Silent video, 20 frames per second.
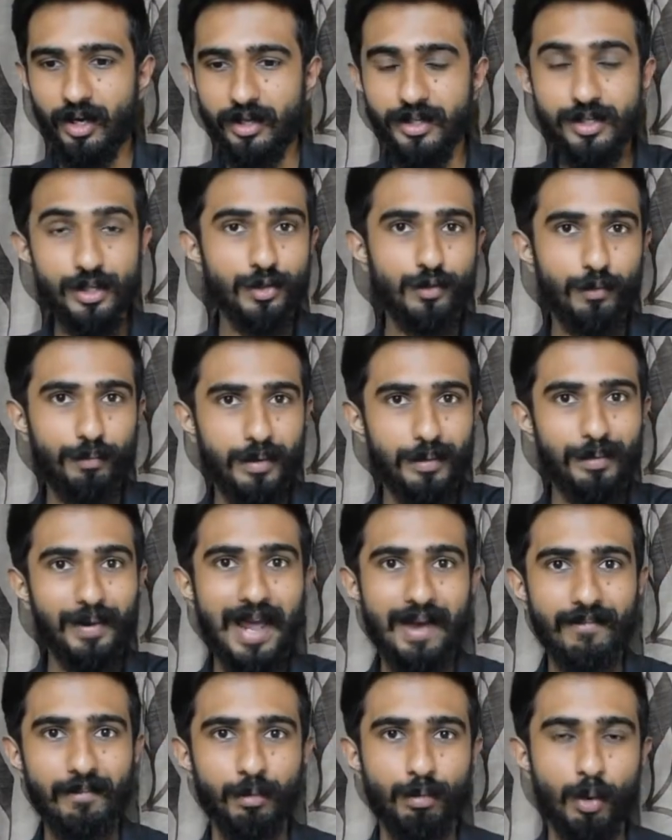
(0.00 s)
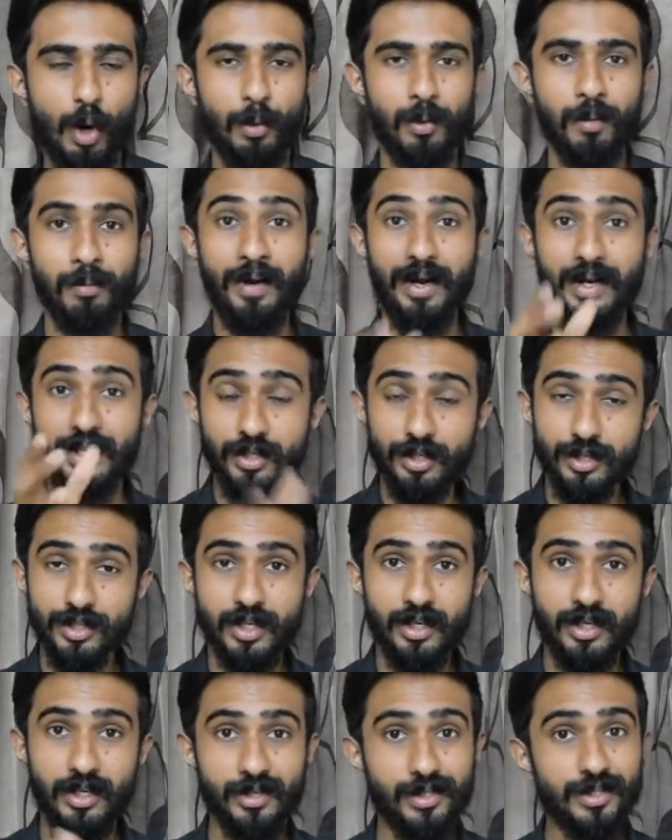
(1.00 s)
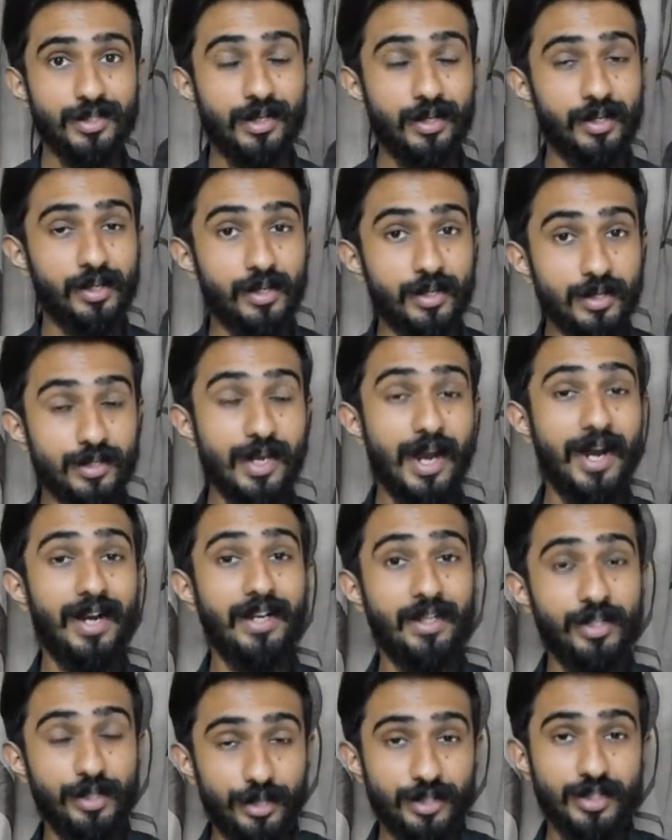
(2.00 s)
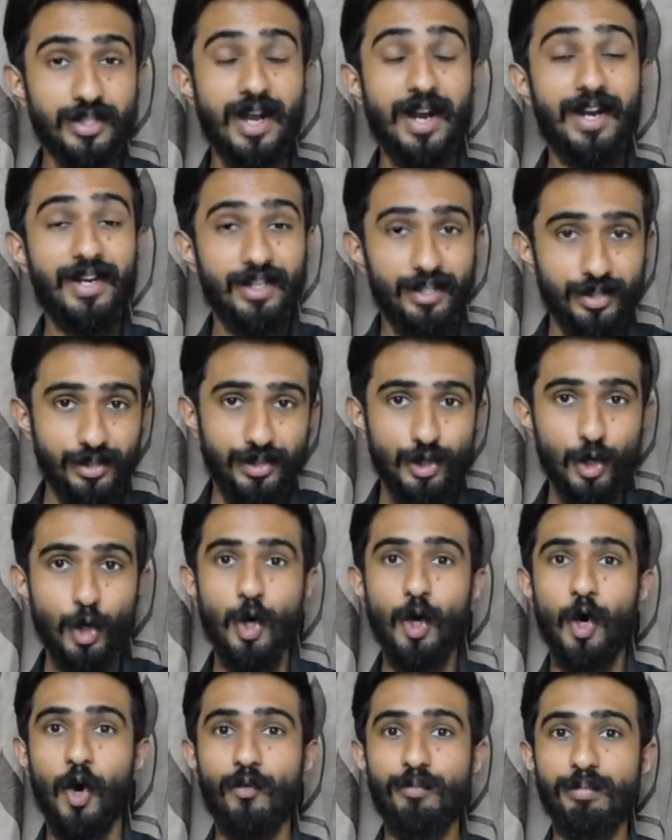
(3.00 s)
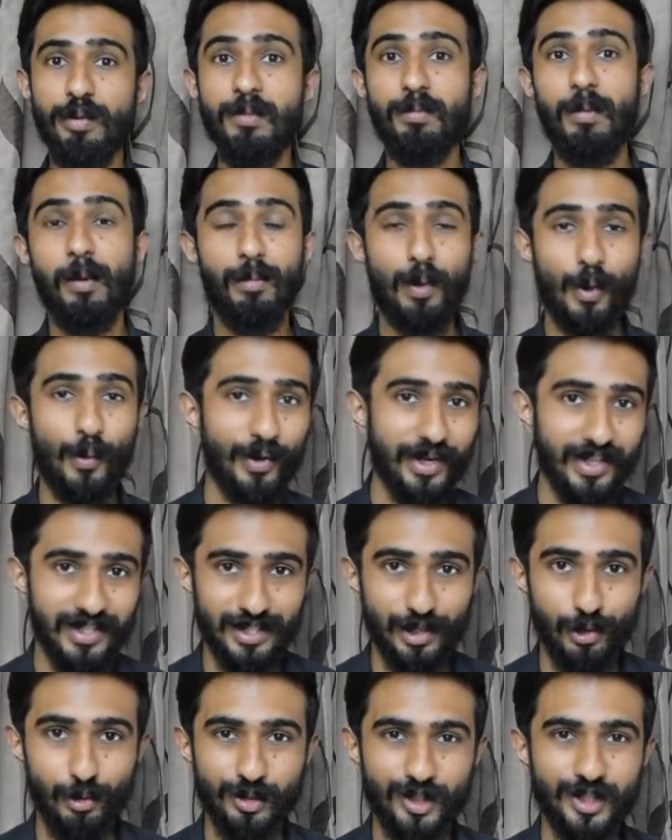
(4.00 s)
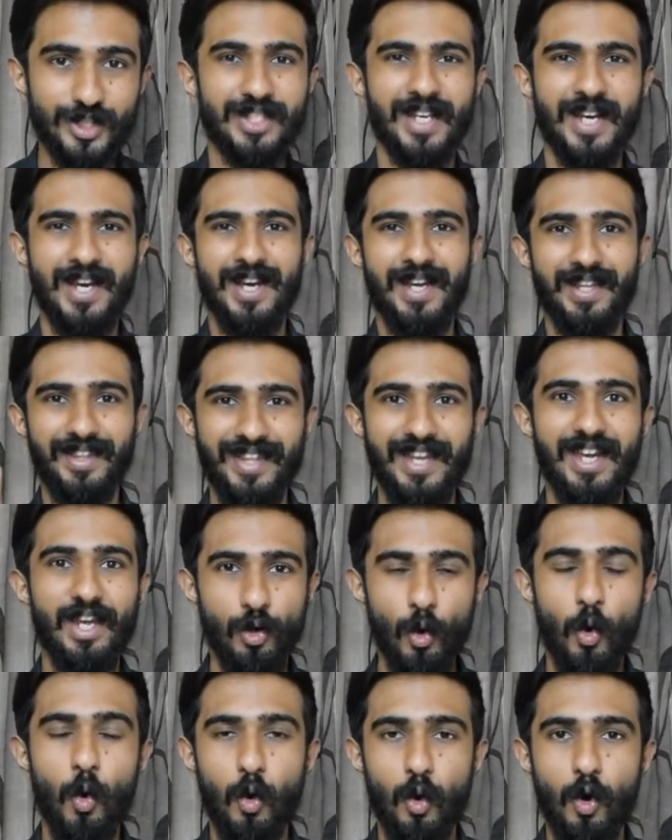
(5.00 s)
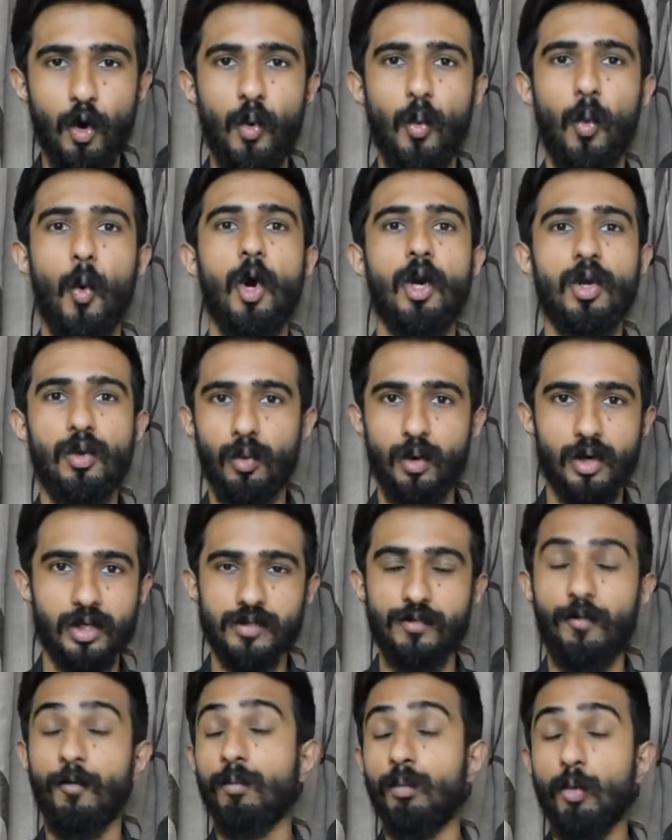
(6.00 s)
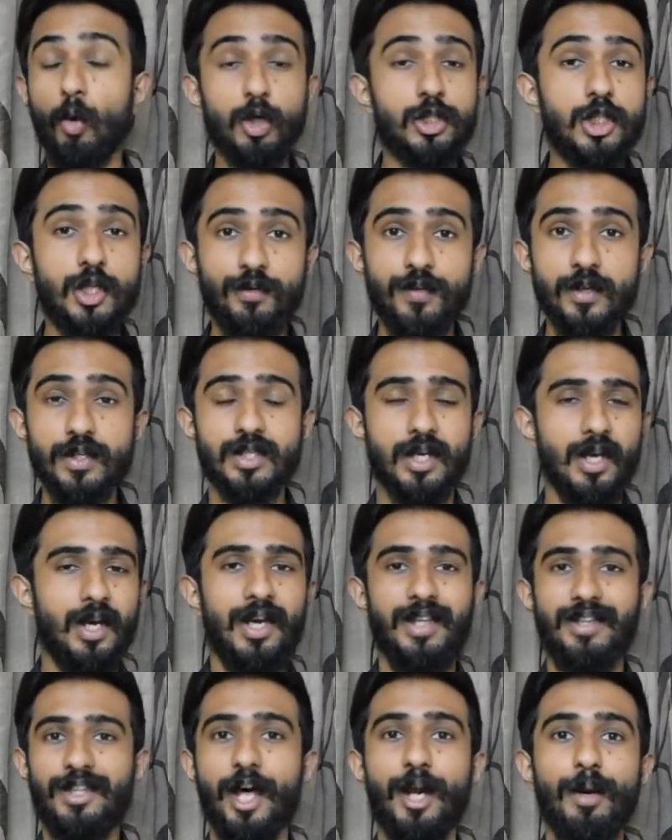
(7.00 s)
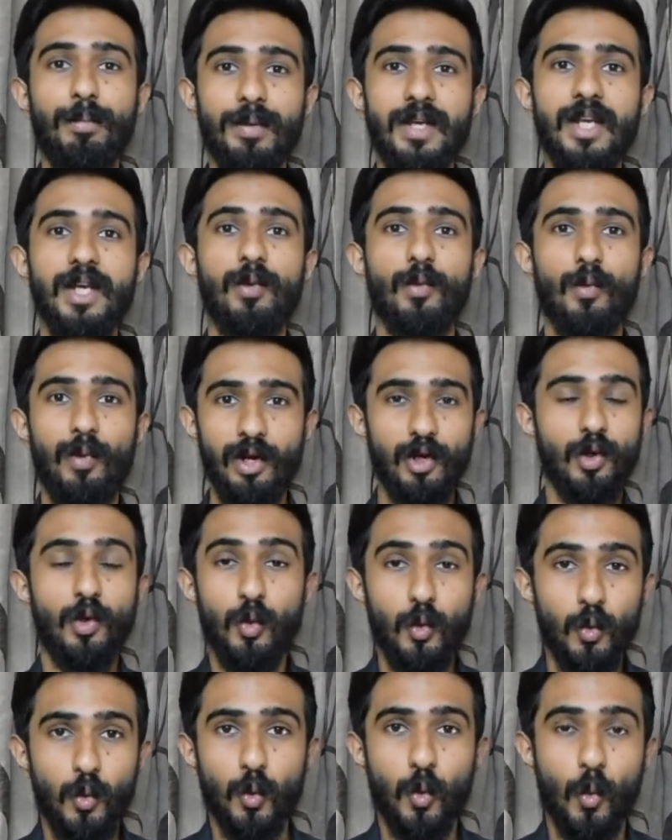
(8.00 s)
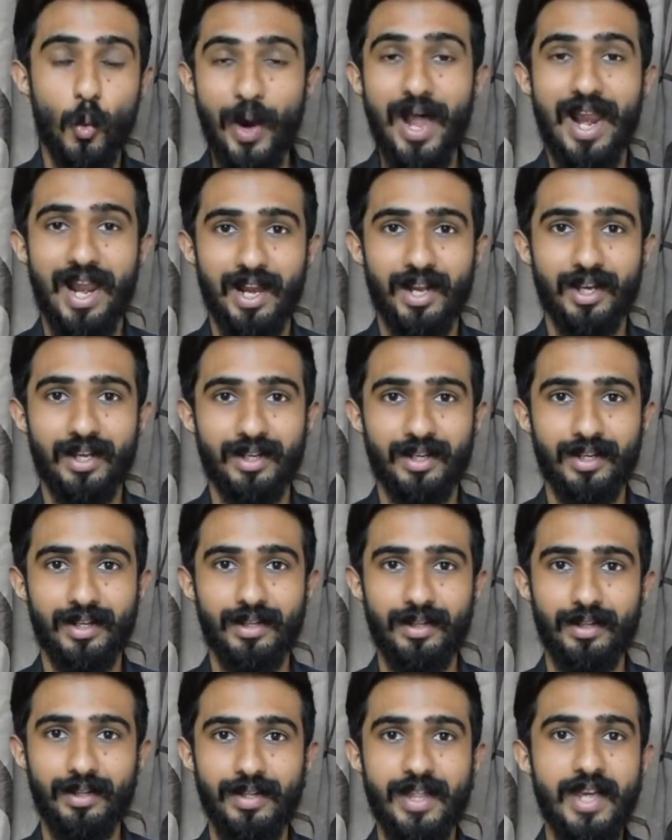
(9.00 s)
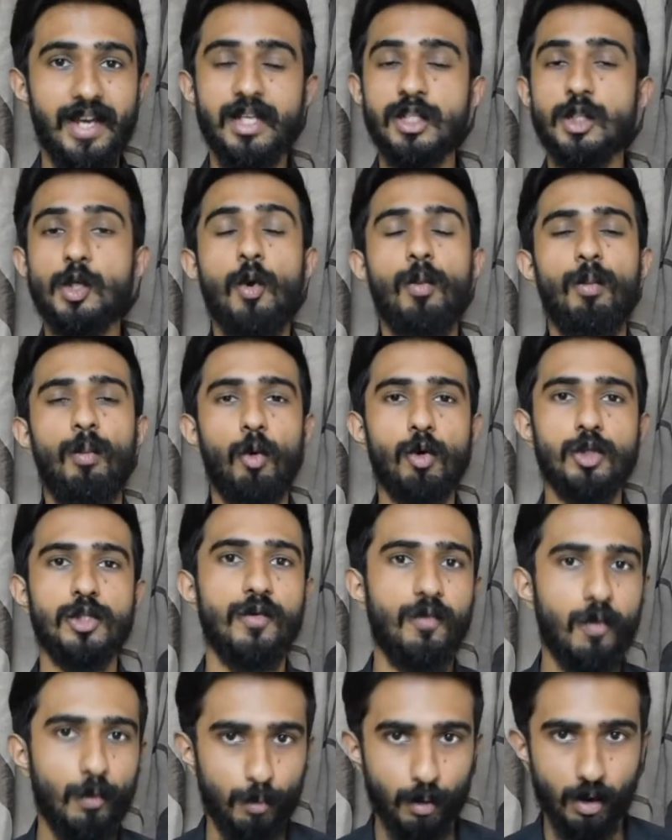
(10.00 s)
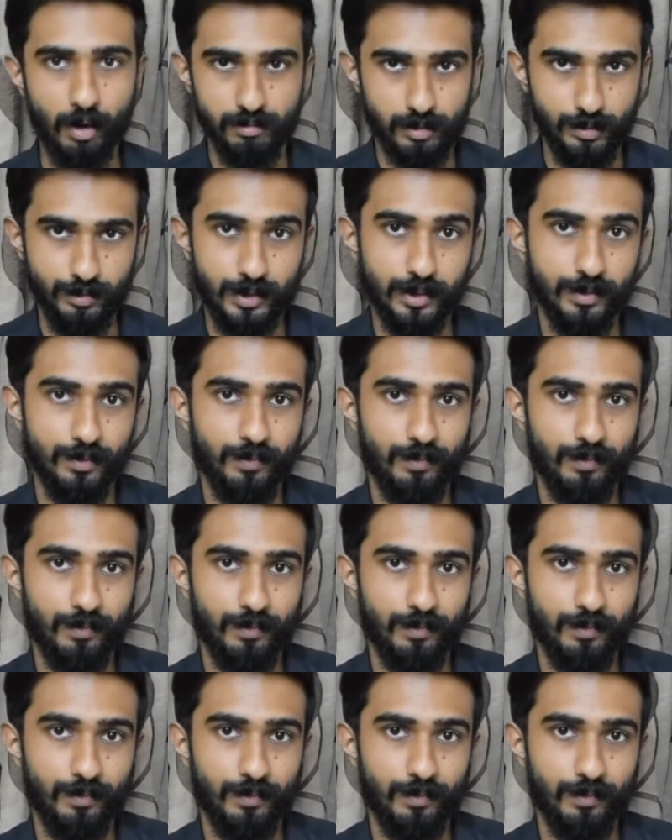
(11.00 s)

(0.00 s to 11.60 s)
years of people having problem and years and years and years and years and years of people providing solutions they know what works for most of us therapy will do well they can solve most of our problems